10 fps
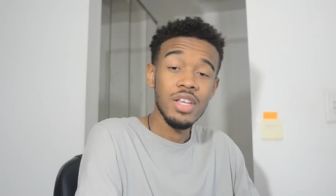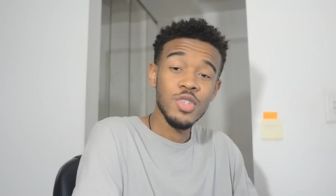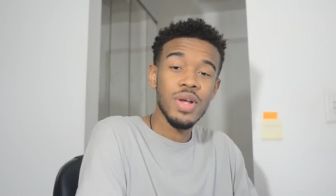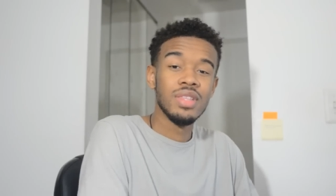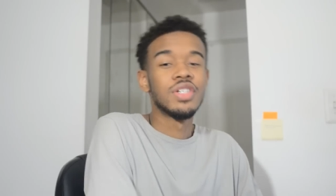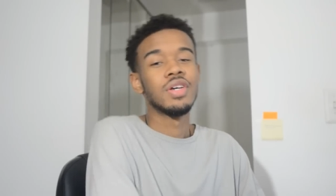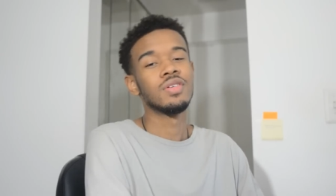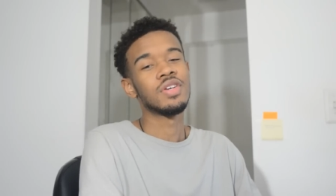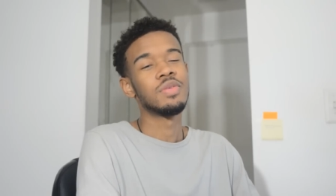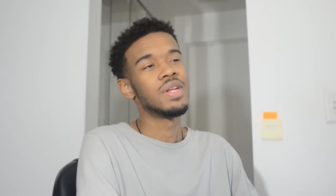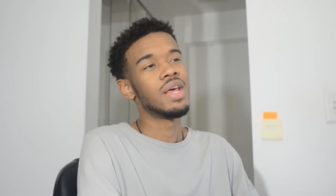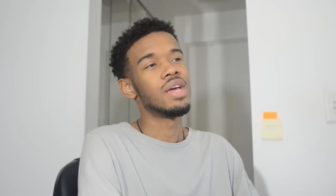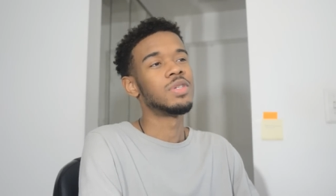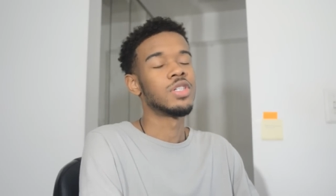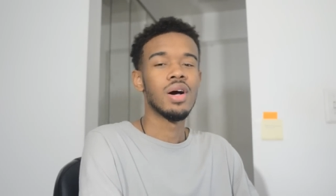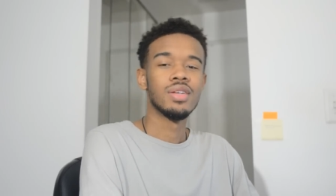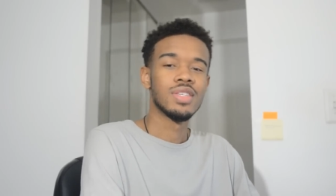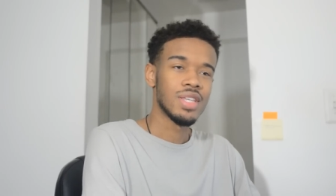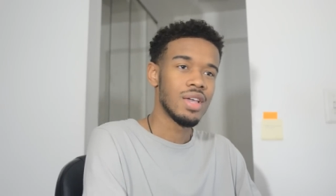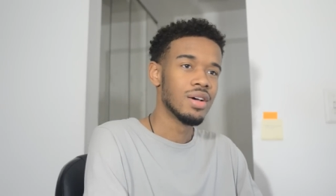That's right, the channel is gonna be named Shawn
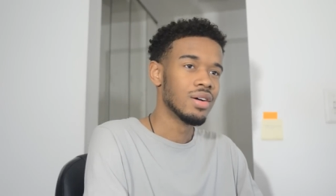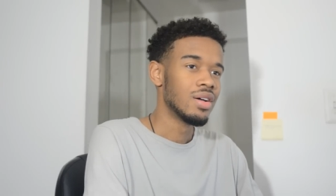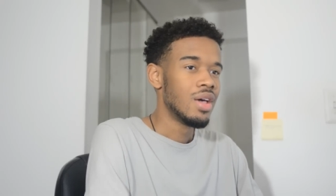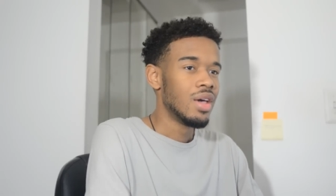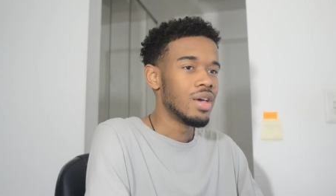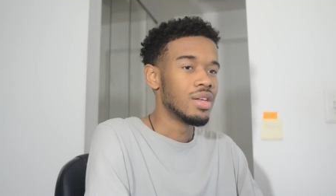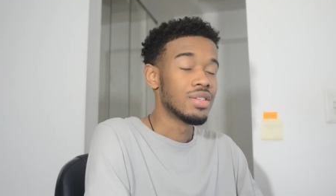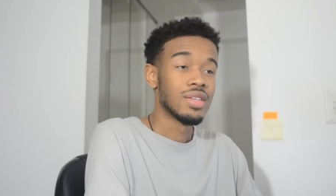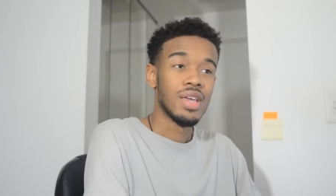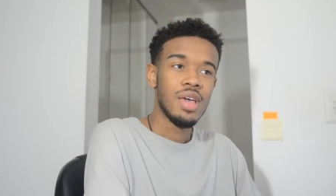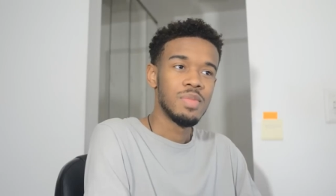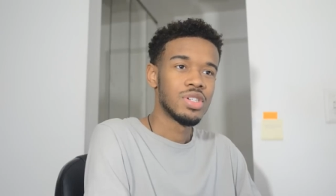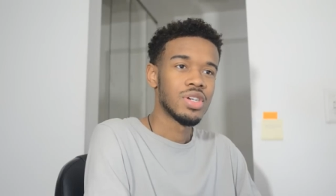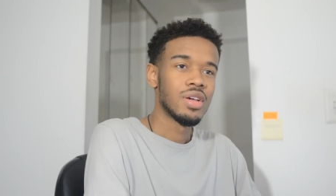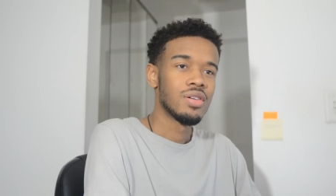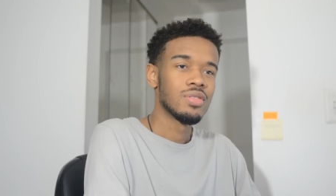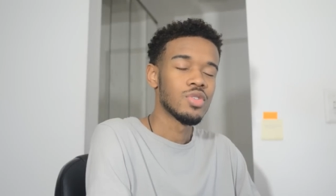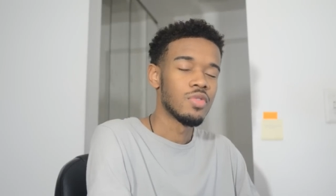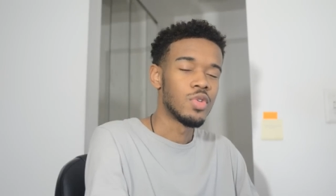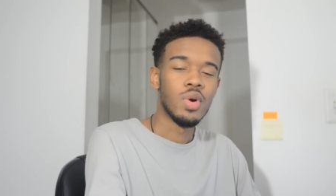Ceena. It is a gaming channel,
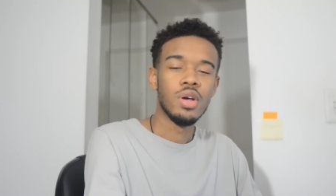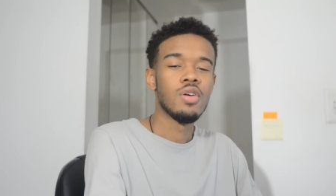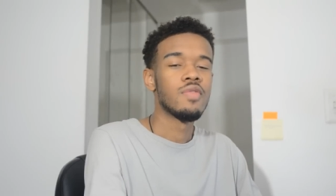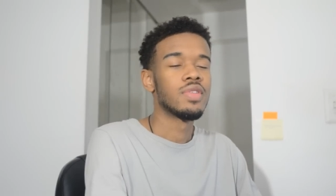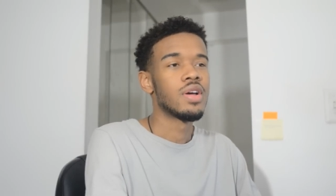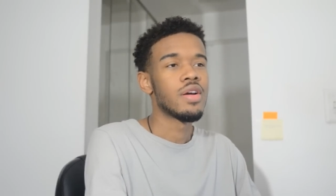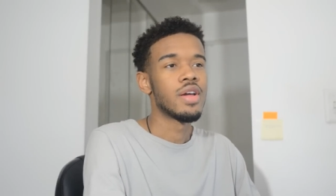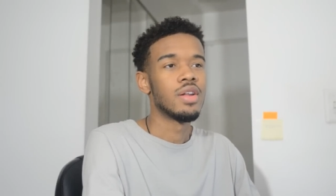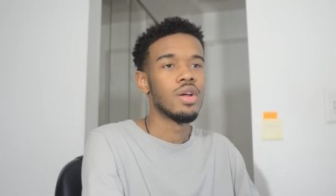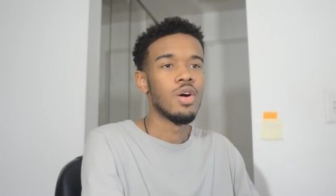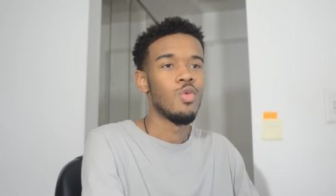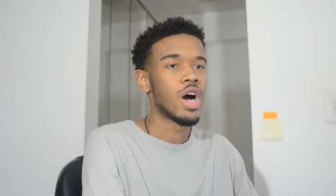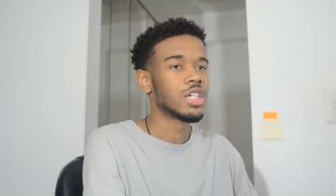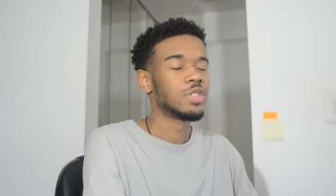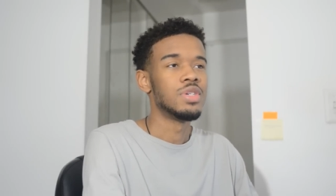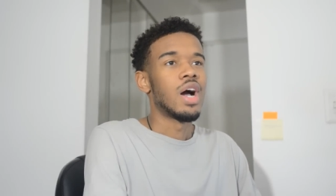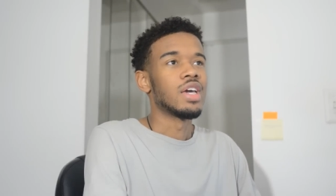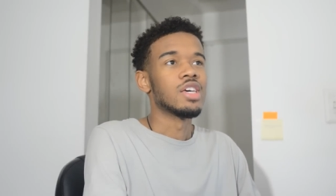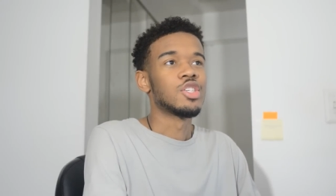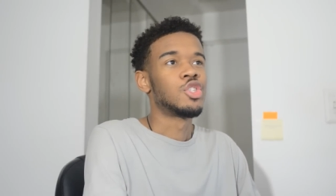so if you want to go over there and uh, watch me, I
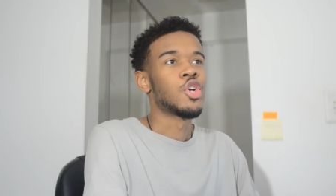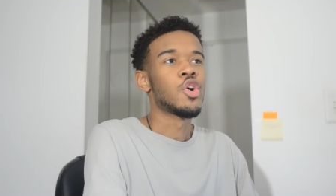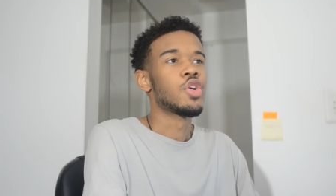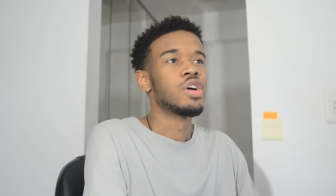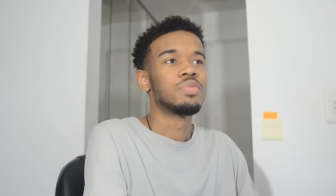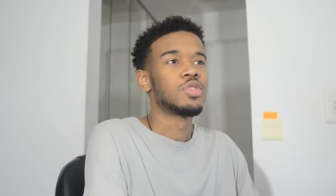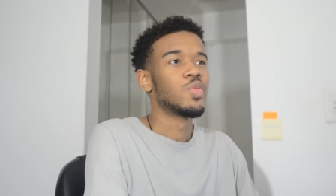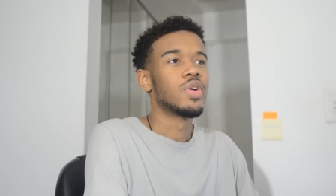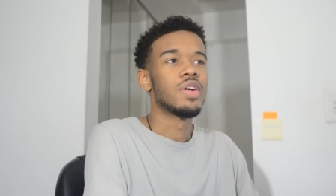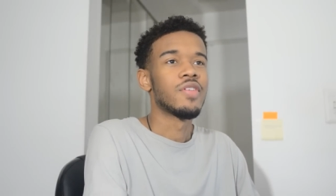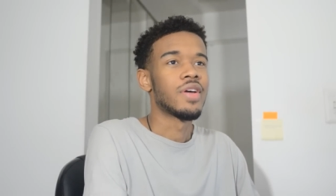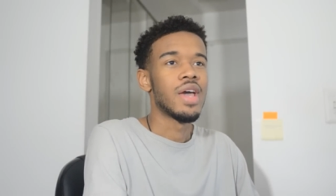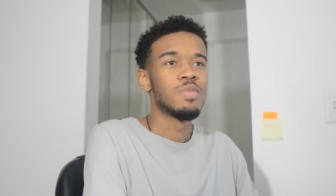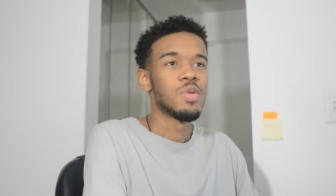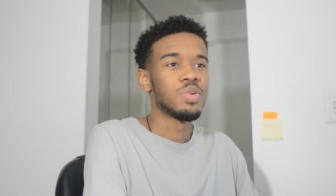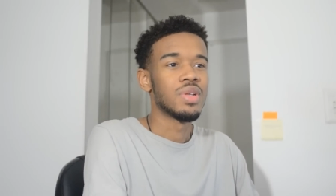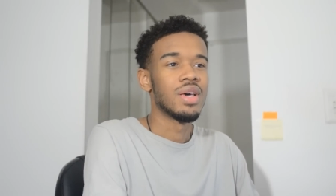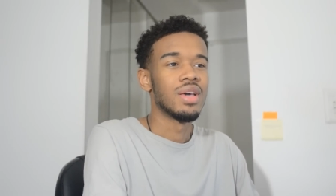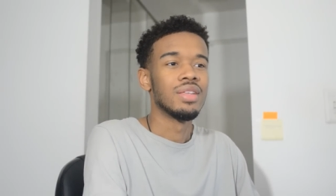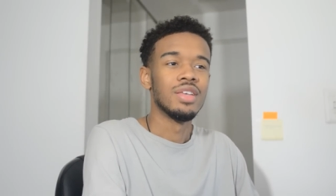guess, turn up to whatever game I'm
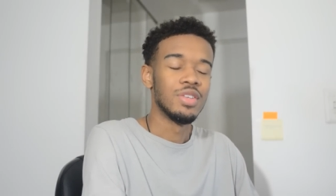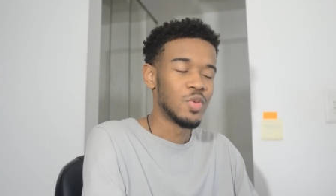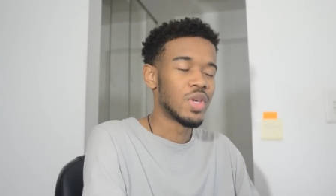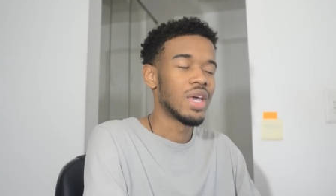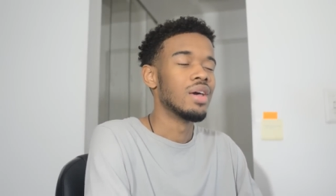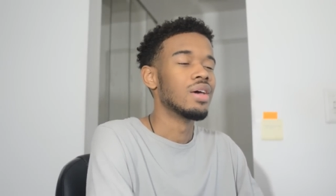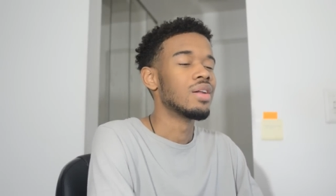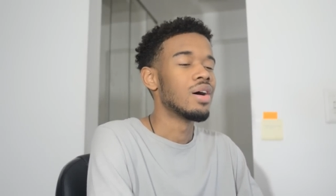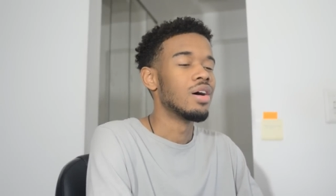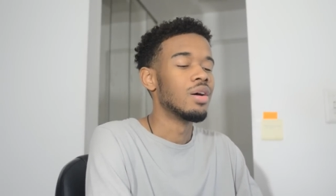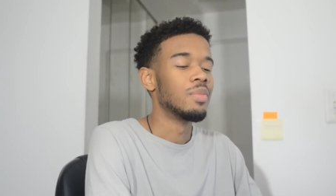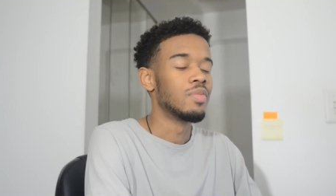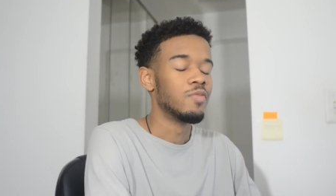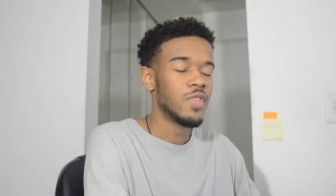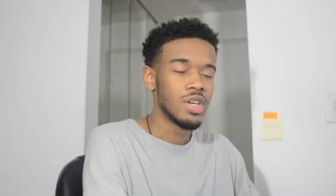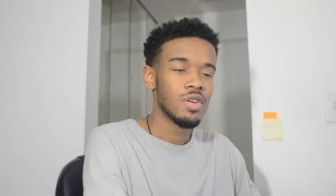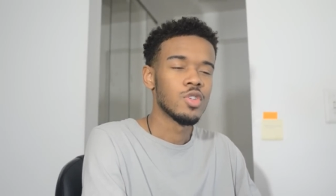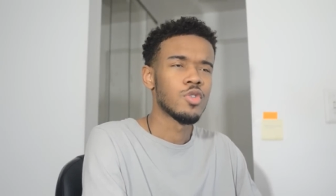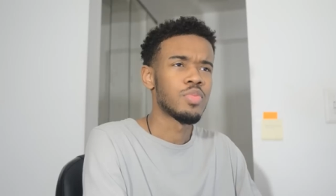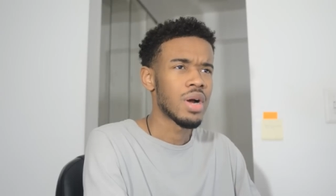playing, then you can. Um,
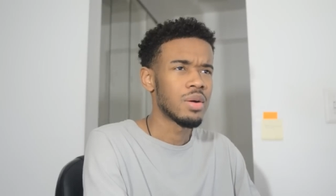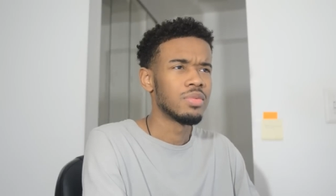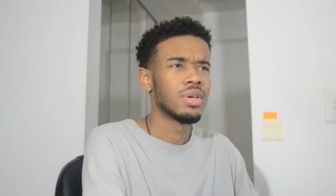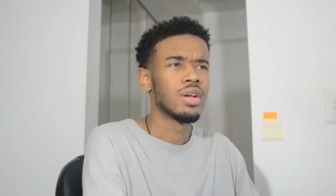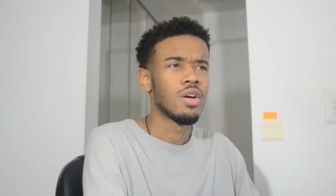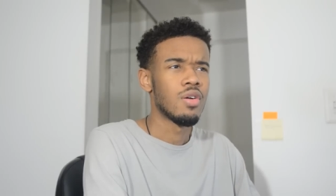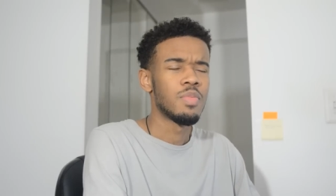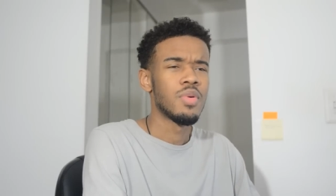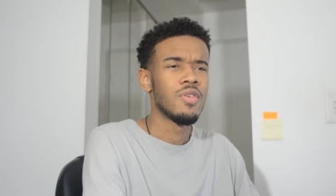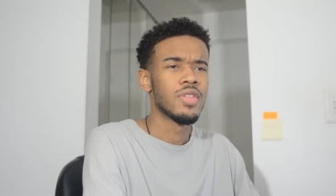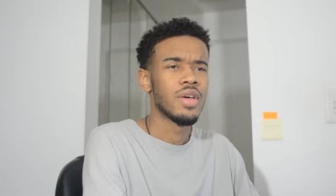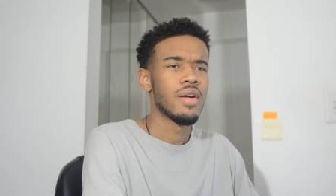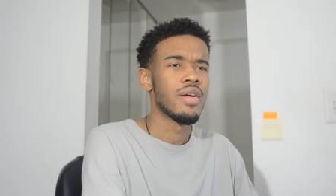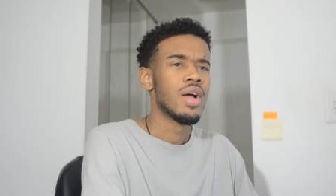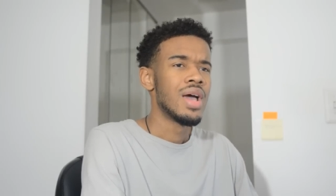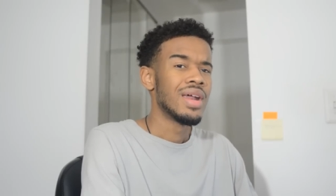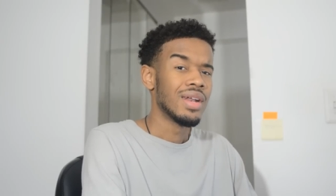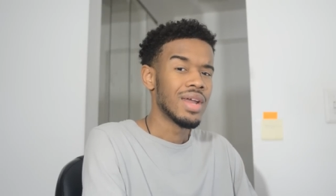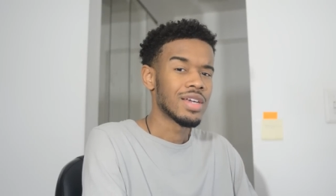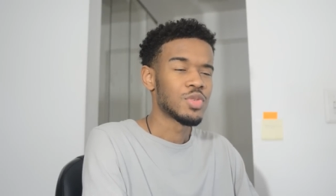videos are probably going to go up over there
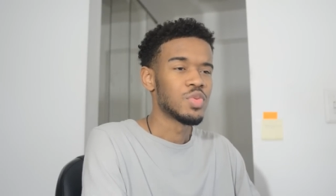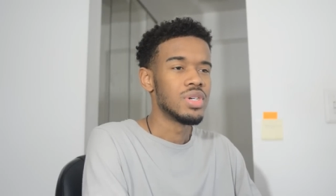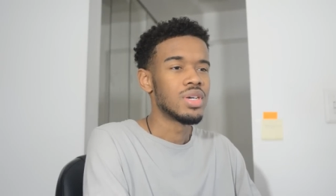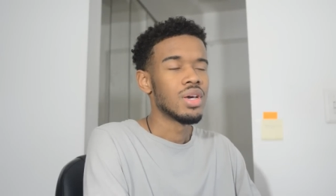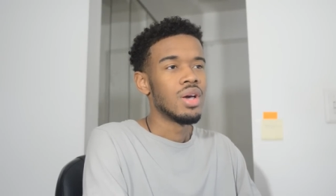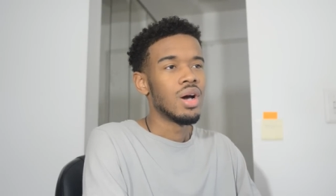next week.